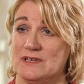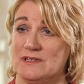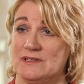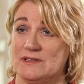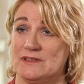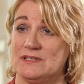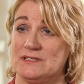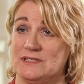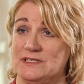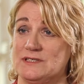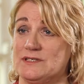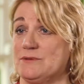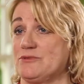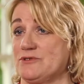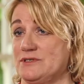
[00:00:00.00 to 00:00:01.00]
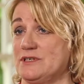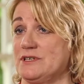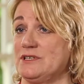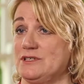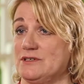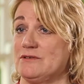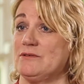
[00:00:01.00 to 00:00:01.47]
that this is the
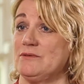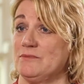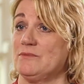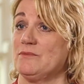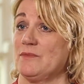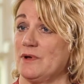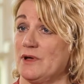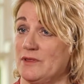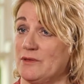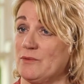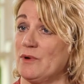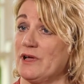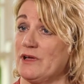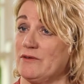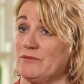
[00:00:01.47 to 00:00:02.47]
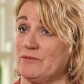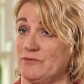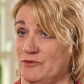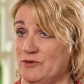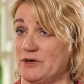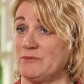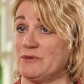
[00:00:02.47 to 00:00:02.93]
procedure and the way of
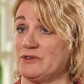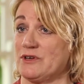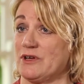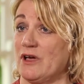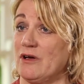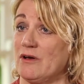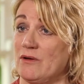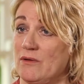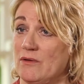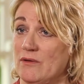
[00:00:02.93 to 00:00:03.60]
treatment to go.